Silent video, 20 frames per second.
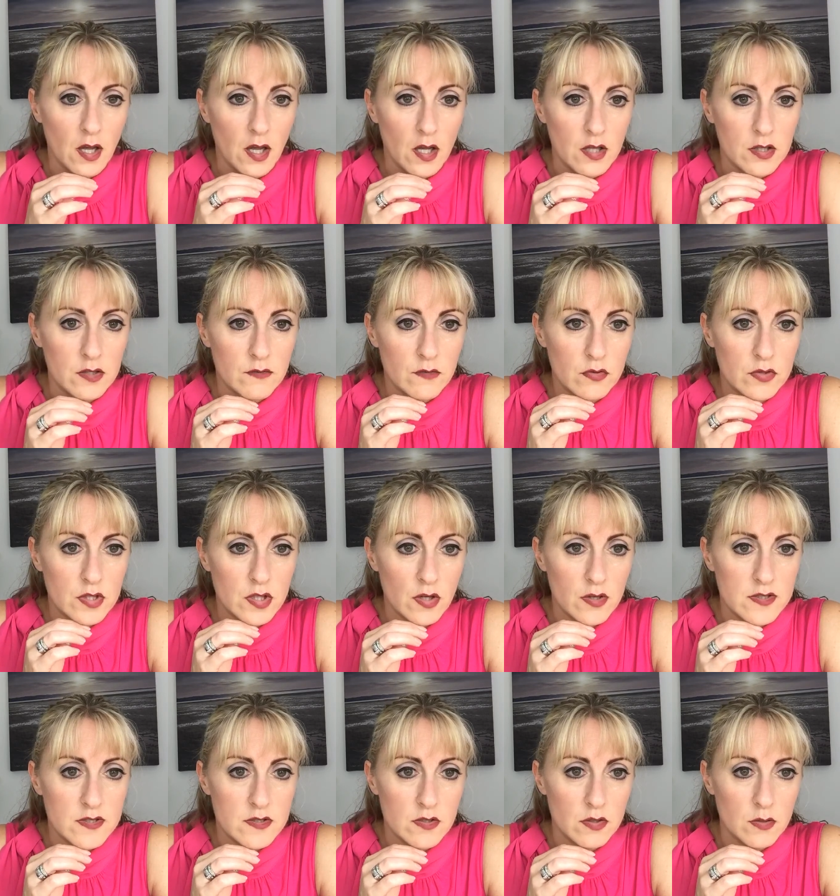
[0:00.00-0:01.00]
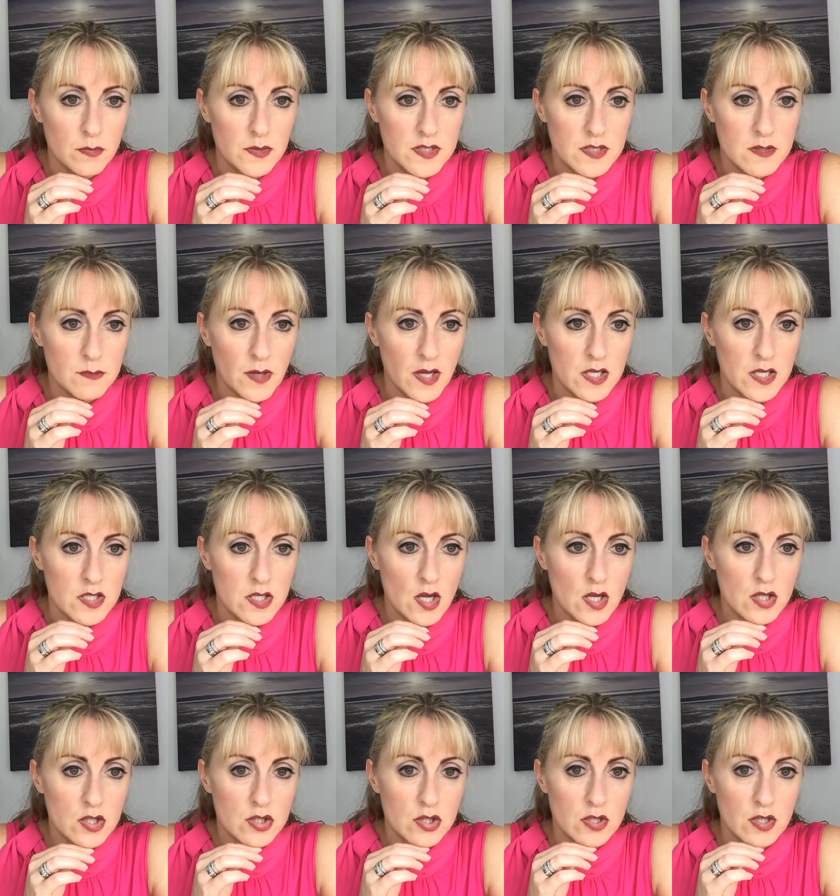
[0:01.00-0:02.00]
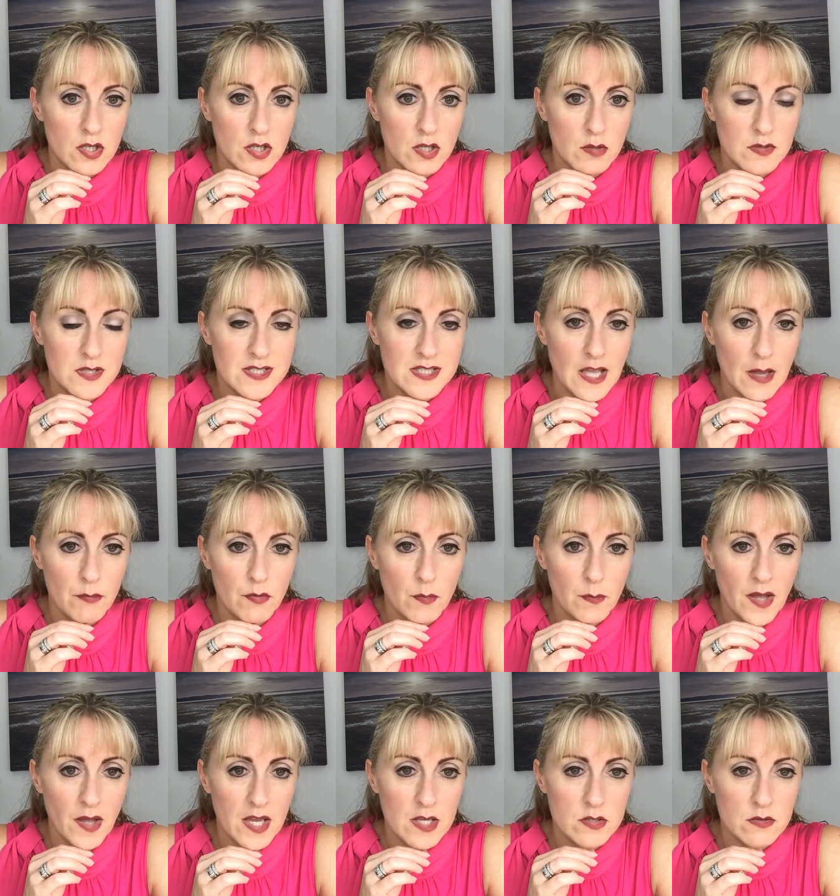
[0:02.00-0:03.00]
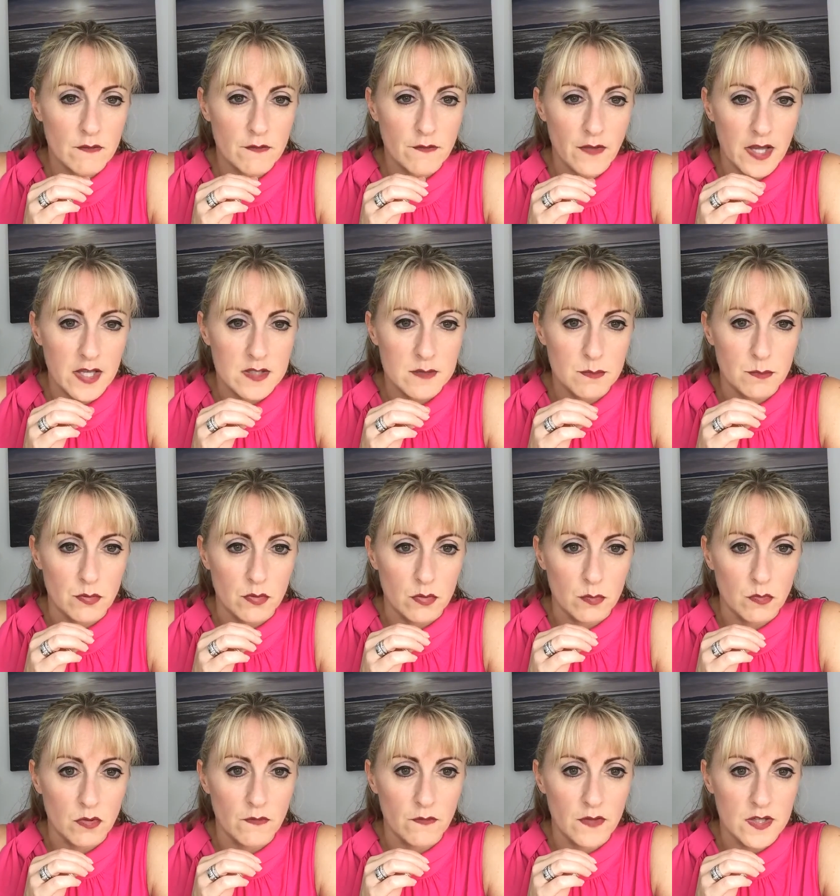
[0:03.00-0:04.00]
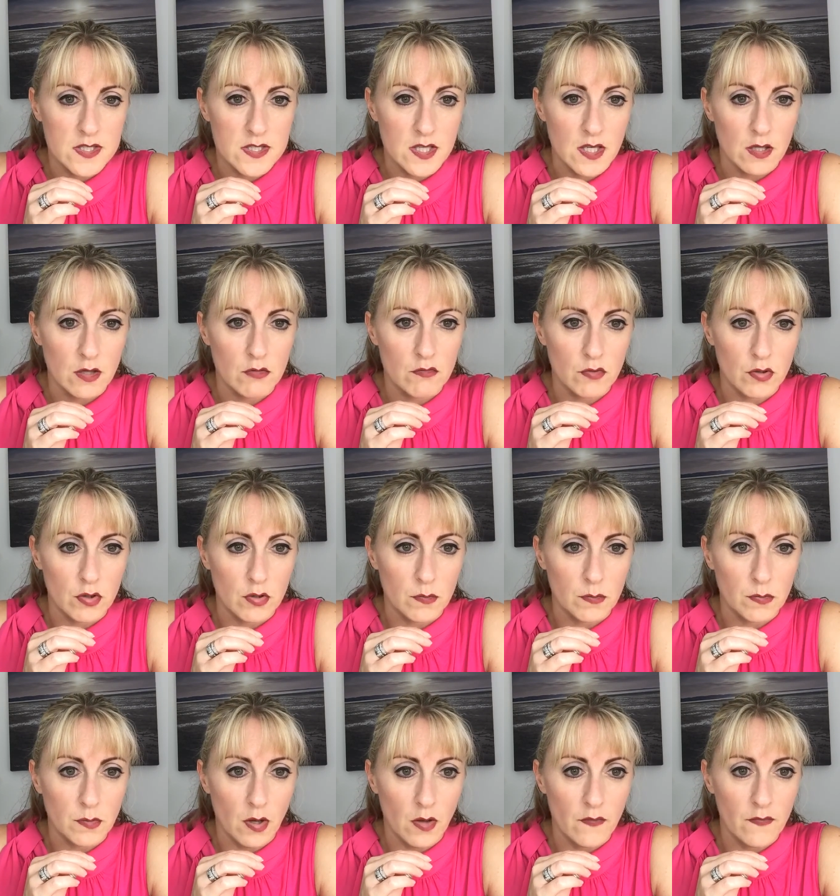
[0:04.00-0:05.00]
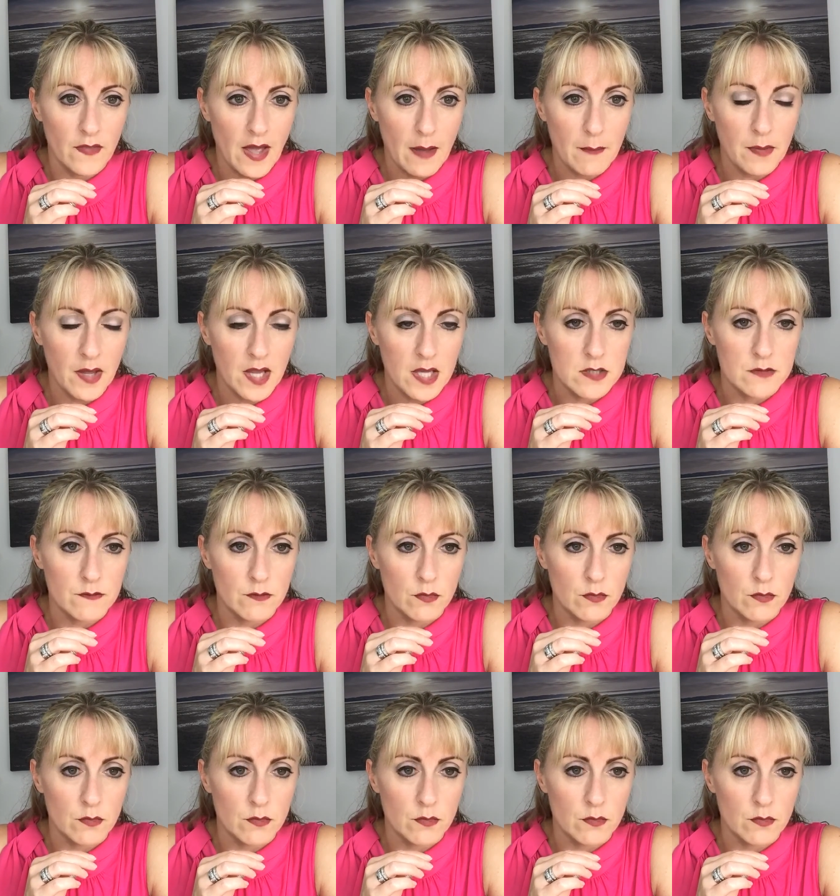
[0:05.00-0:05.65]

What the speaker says: You've already got this on your business page. Should I do a separate page on Facebook with visit group on that page for